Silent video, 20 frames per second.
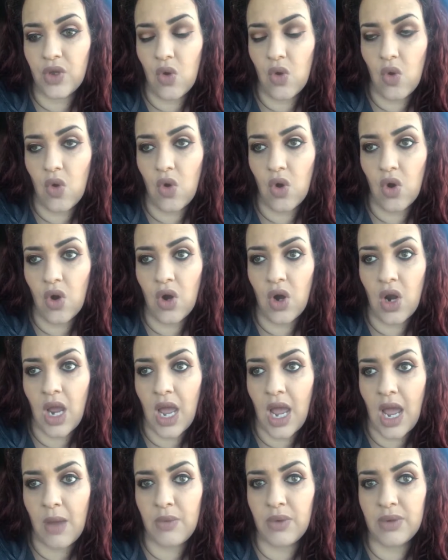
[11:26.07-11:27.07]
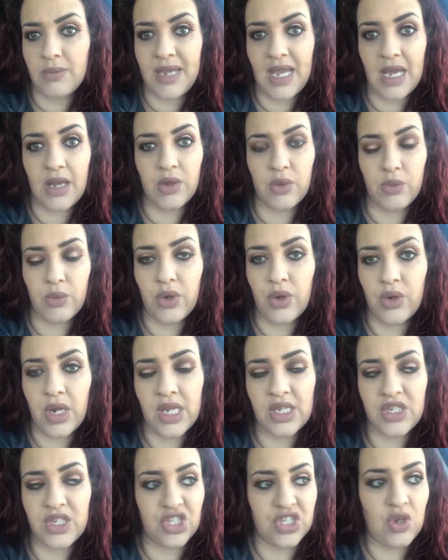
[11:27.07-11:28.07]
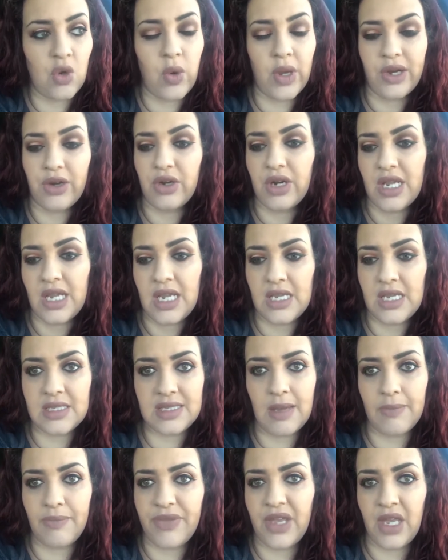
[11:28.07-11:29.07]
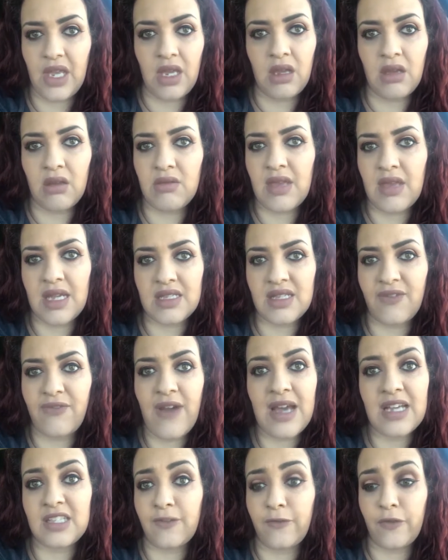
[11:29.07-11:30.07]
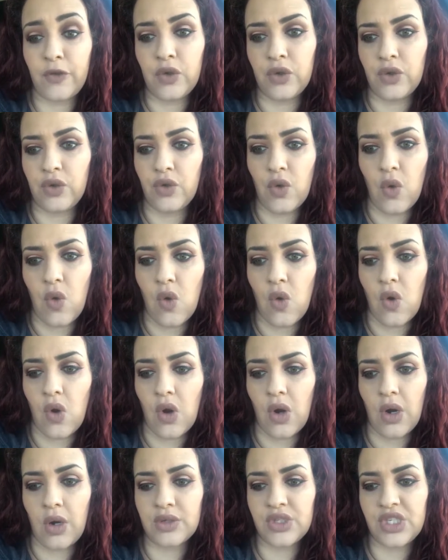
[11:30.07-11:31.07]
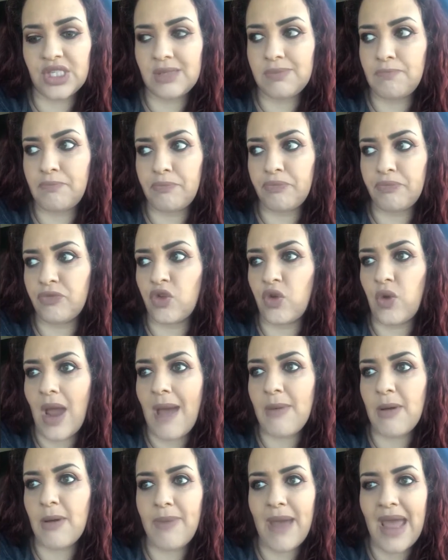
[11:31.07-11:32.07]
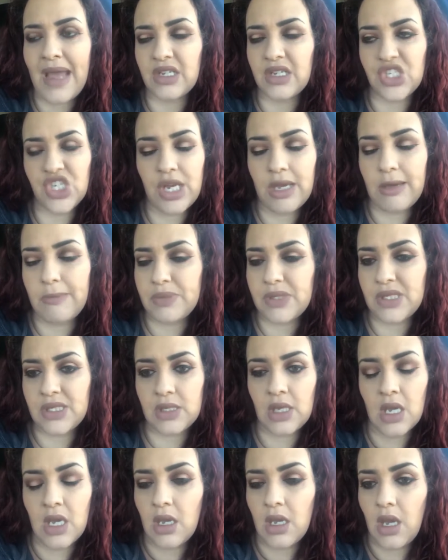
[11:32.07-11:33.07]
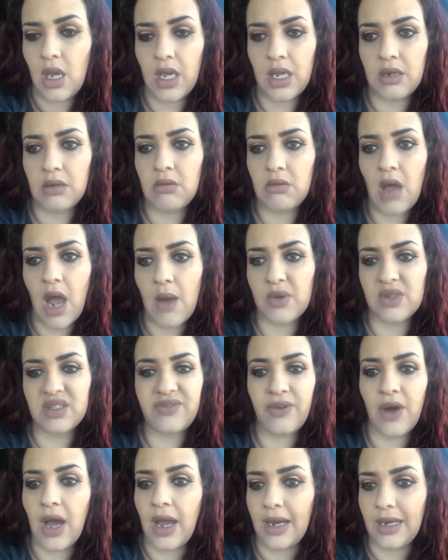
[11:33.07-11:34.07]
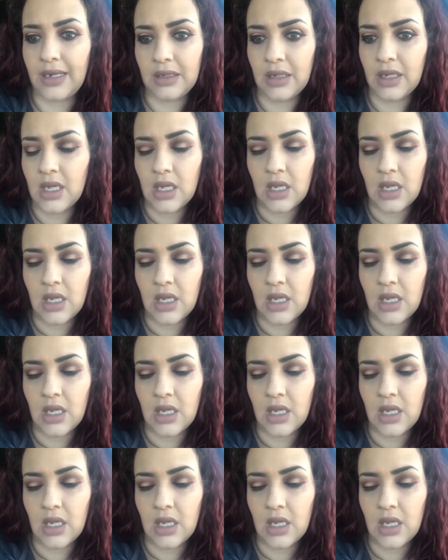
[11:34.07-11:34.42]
or I would be on the road. It's just quicker to eat something that's fast food or just grab a bag of chips and I was fine,